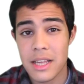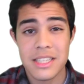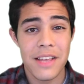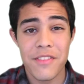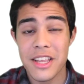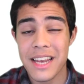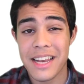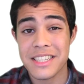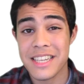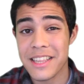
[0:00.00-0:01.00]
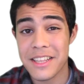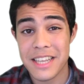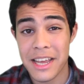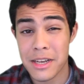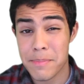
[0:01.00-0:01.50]
It's definitely not as neatly
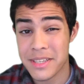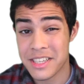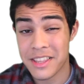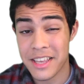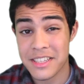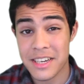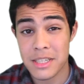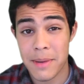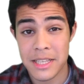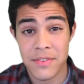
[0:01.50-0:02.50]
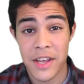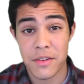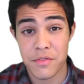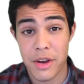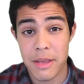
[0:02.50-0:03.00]
tied up as it thinks it is by its final
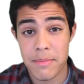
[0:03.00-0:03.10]
frame.